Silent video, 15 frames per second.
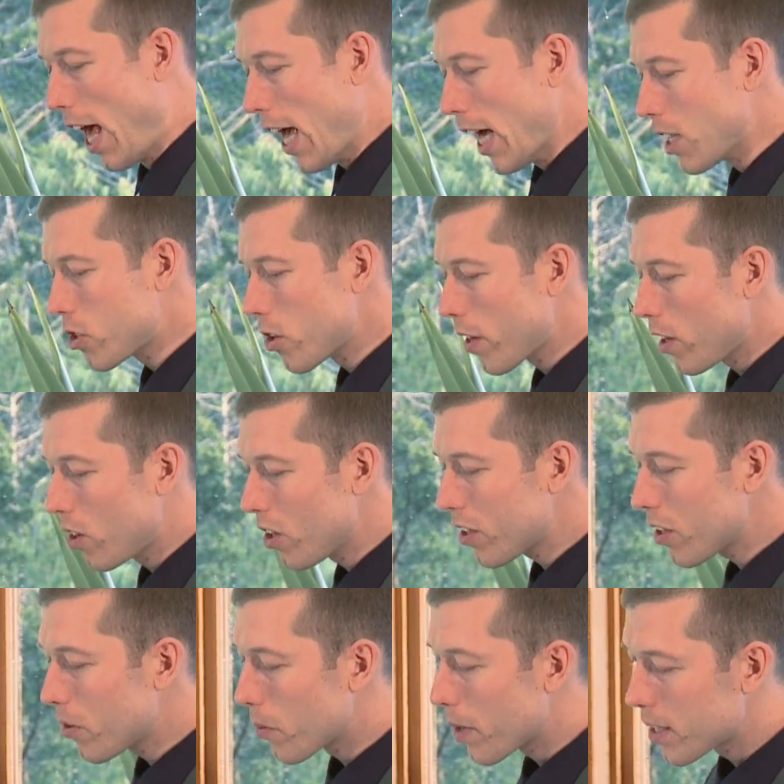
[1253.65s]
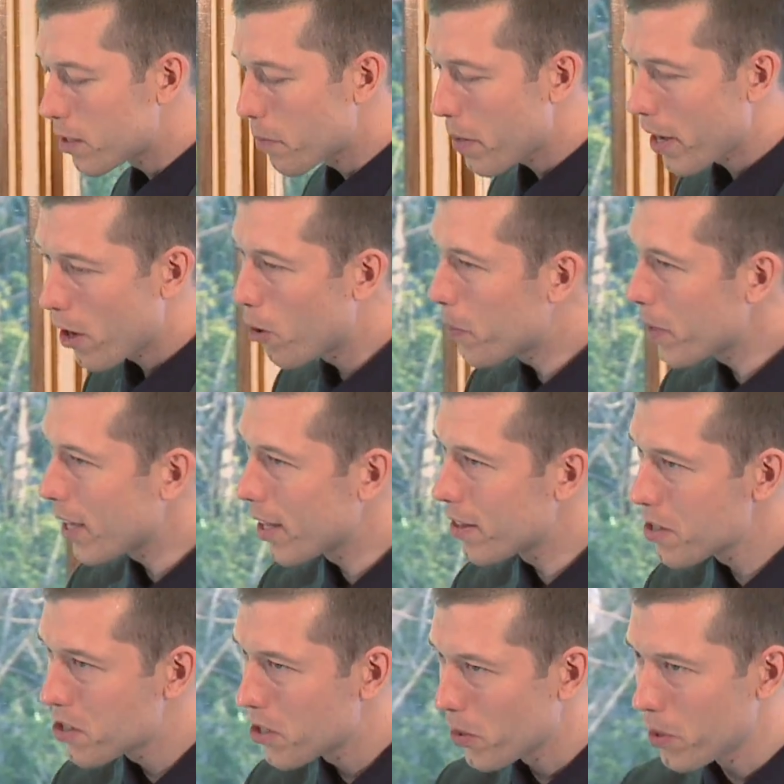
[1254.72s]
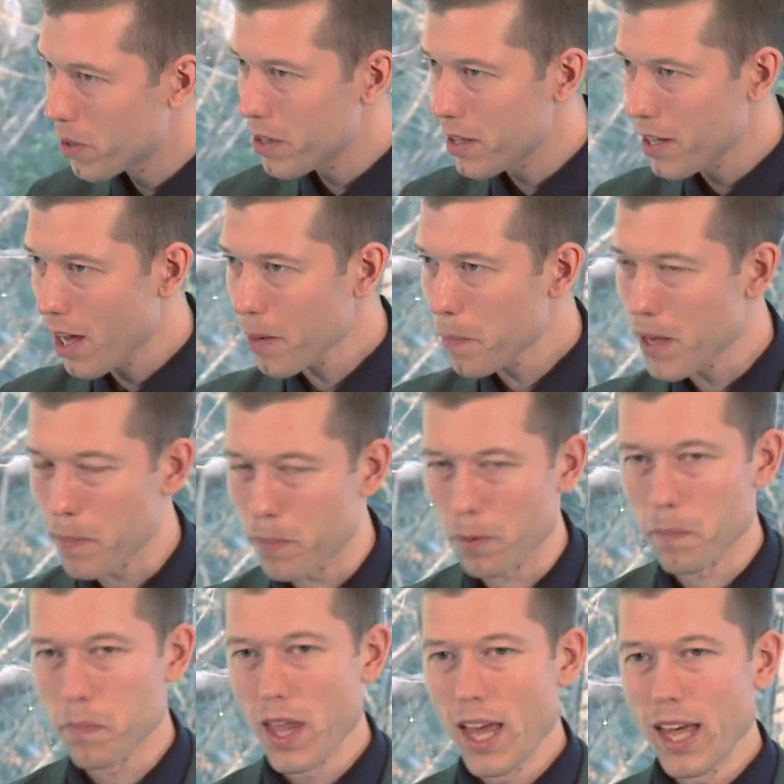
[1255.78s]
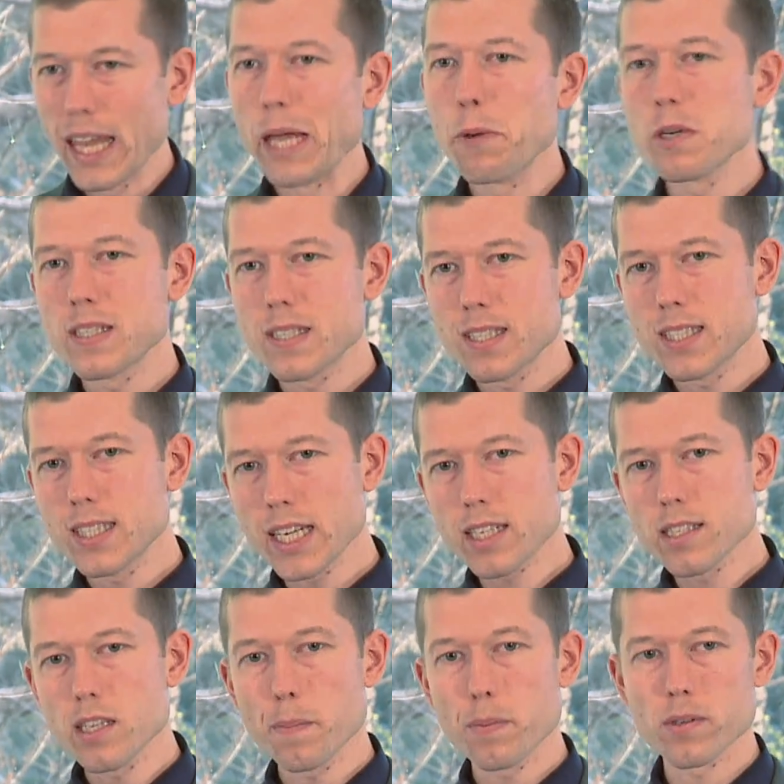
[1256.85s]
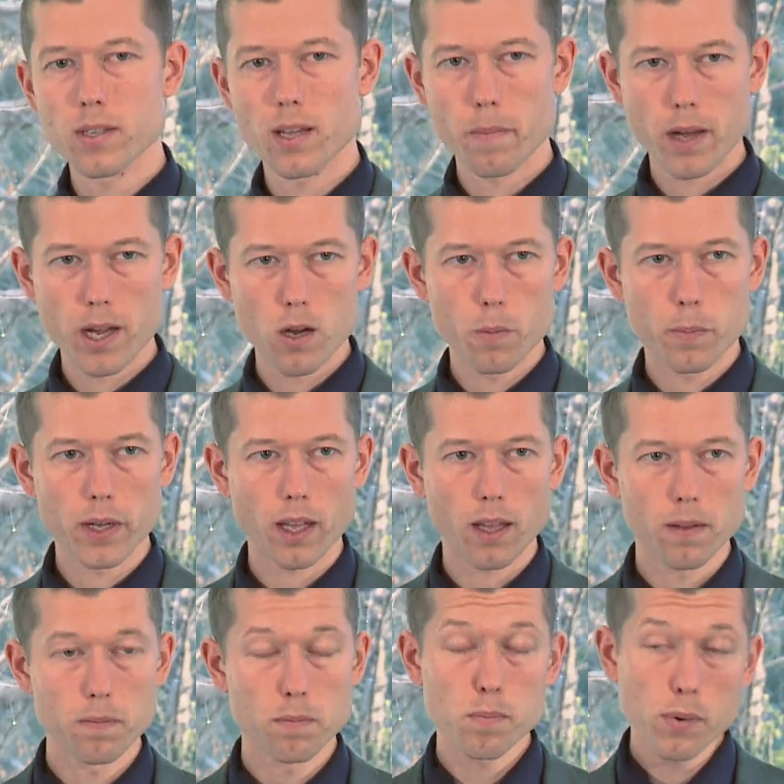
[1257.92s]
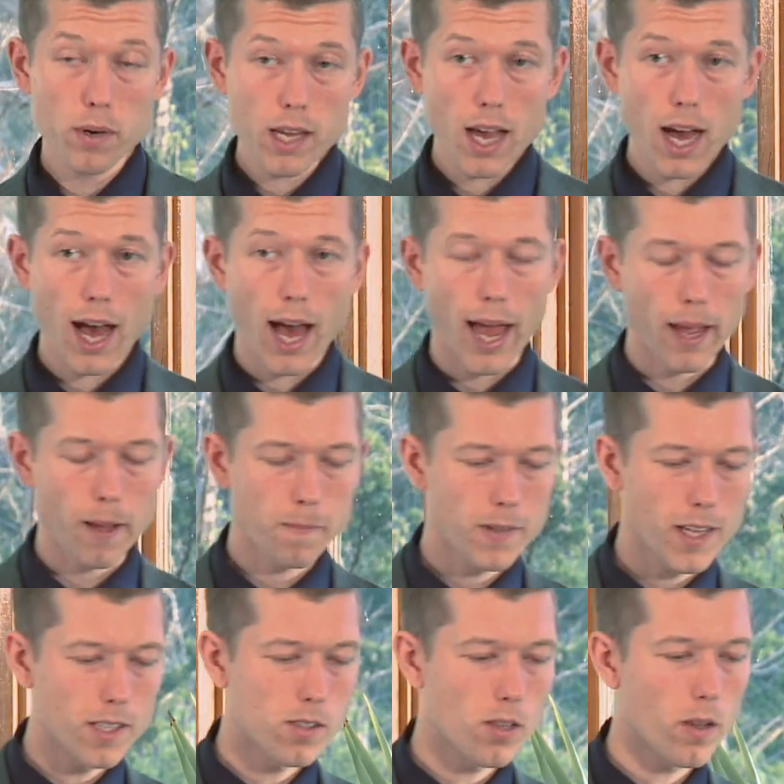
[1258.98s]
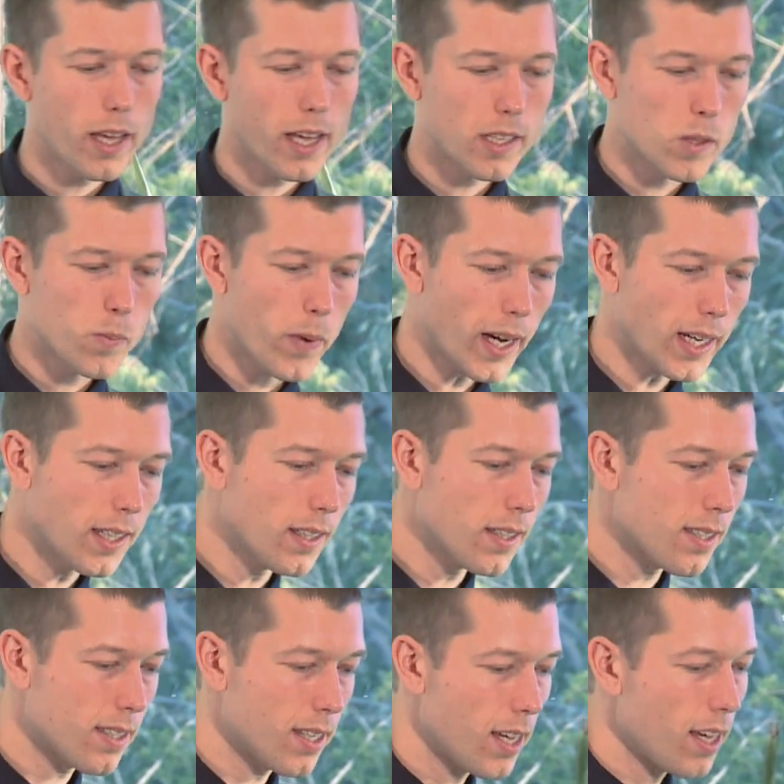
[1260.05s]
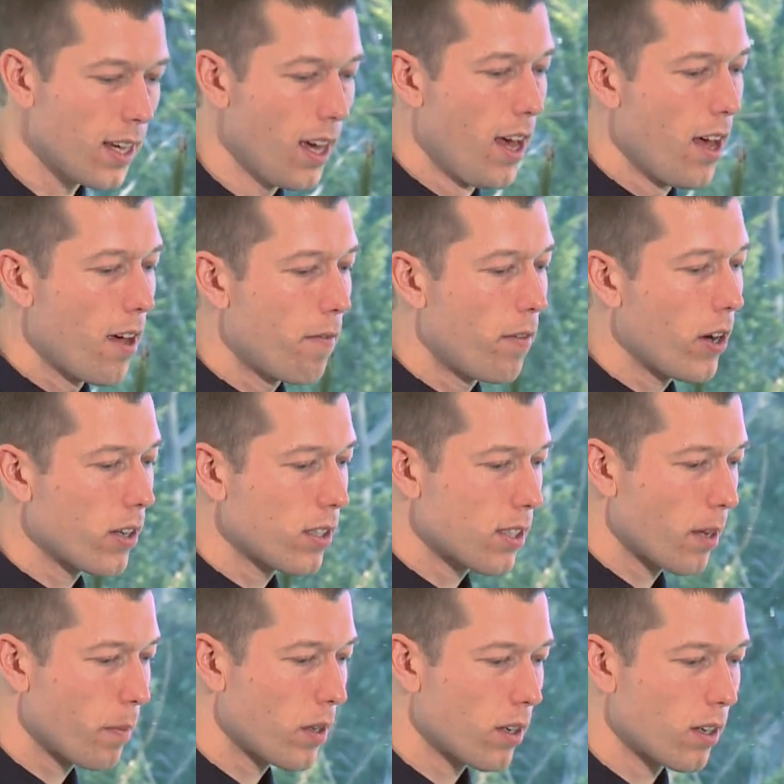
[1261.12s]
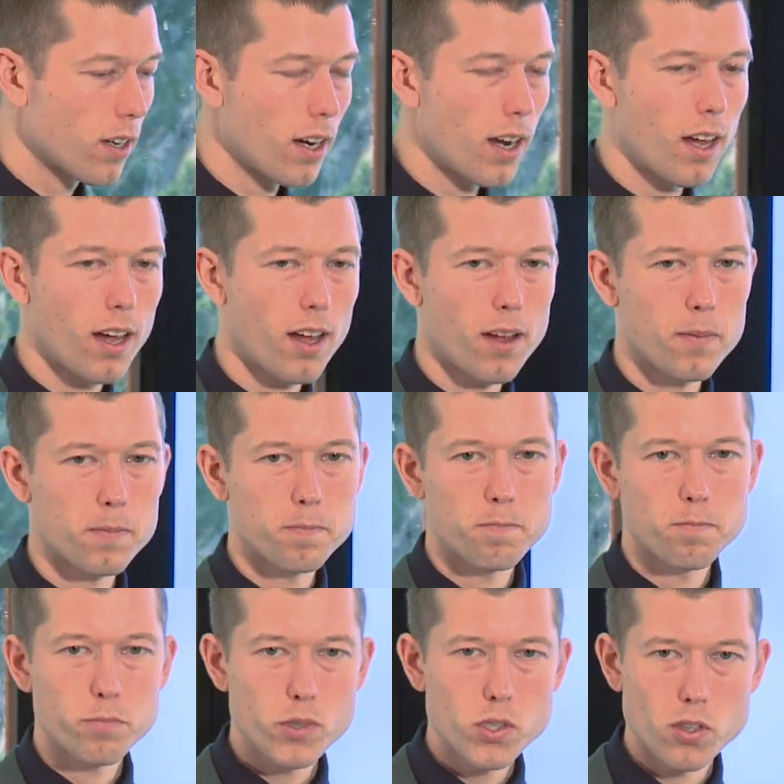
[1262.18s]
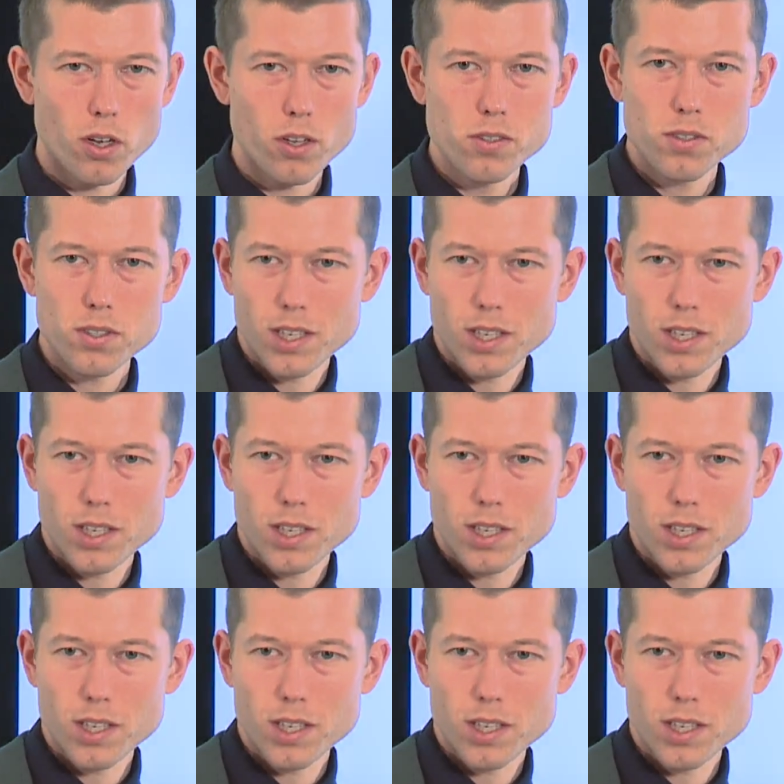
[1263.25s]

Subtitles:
And so they looked at the rates of myopia in the children and the young people. They were 60% myopic, pretty high. And so they expected to see very similar results